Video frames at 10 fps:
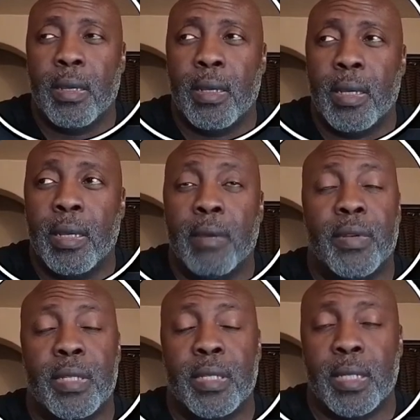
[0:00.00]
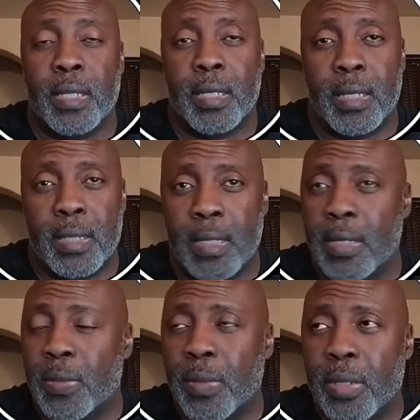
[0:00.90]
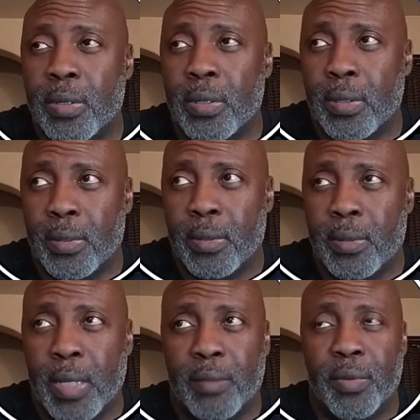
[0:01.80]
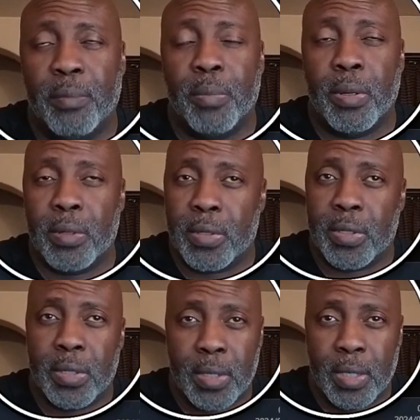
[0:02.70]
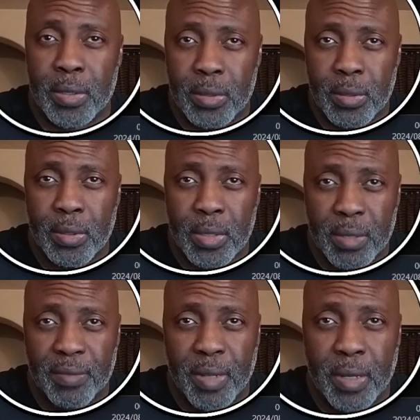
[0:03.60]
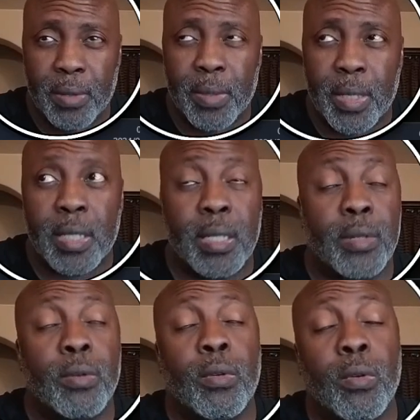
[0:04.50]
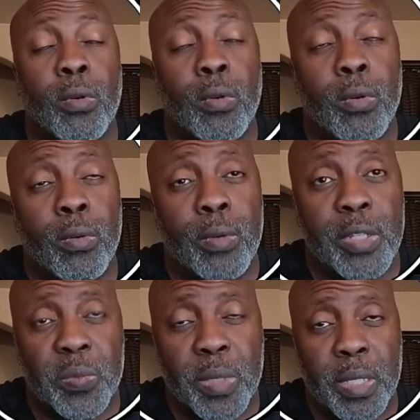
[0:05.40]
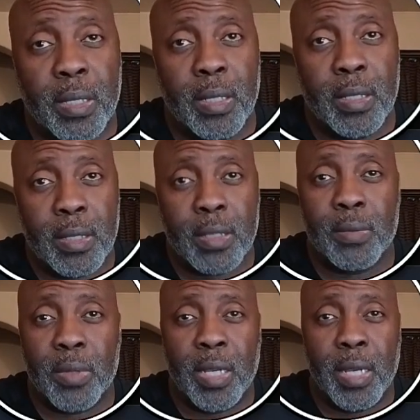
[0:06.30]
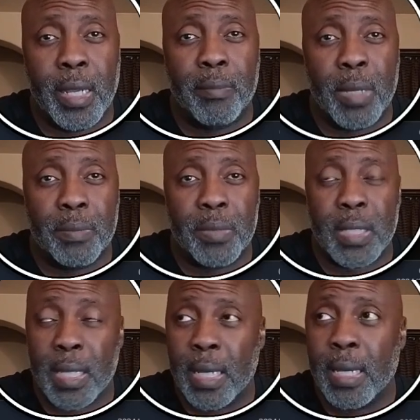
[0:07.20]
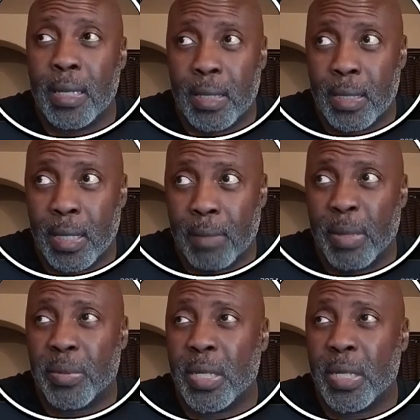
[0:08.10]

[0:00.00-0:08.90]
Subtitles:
every single assessment or every box that you're going to evaluate, it always begins with an Nmap scan, and the Nmap scan